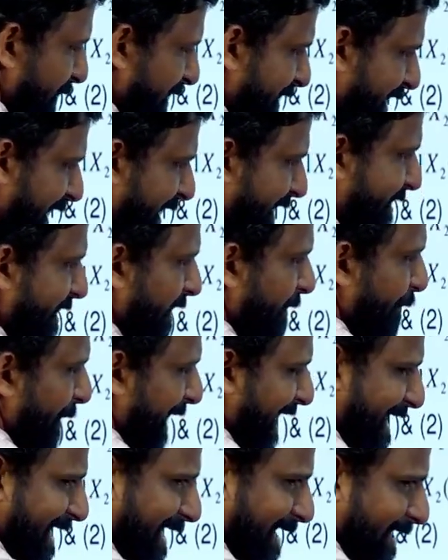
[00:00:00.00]
been connected
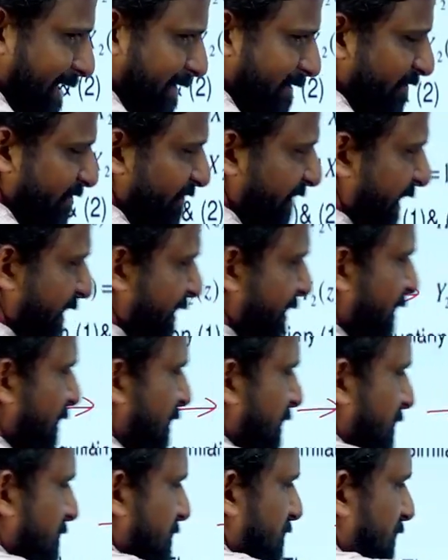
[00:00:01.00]
parallelly. Fine.
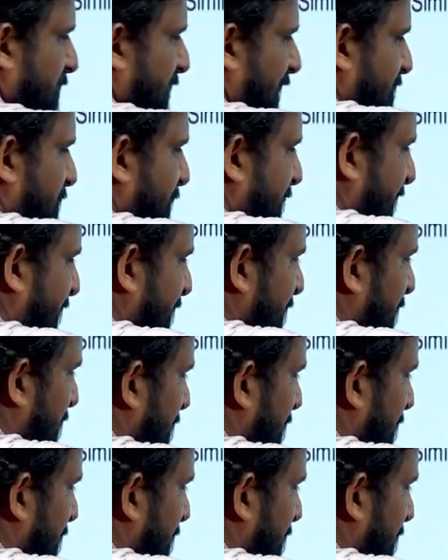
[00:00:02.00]
So that's why